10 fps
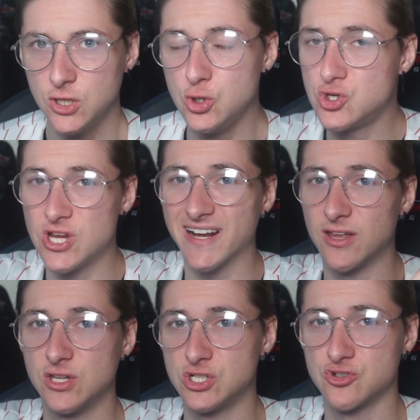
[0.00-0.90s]
you check
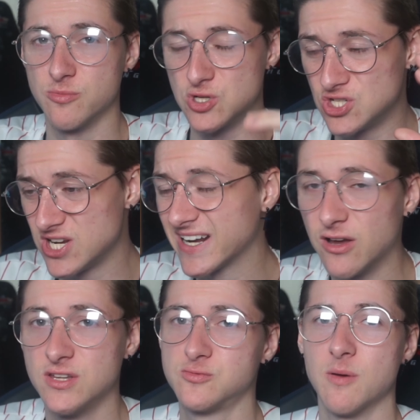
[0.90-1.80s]
out the description, check
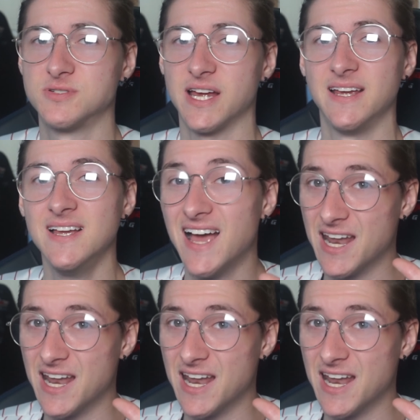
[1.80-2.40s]
out this website,